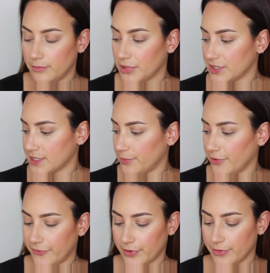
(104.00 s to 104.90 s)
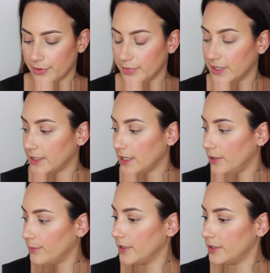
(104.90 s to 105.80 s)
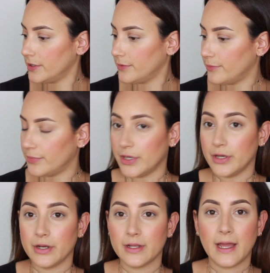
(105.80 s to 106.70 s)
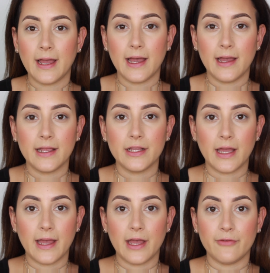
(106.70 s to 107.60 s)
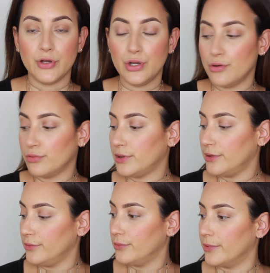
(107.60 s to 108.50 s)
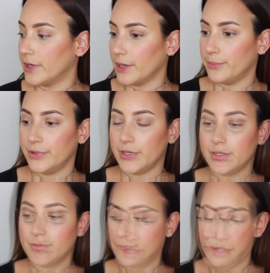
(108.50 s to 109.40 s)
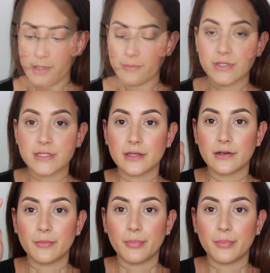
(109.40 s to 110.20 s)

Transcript: because I prefer the Urban Decay one, but I have no clue where I put it. I'm just going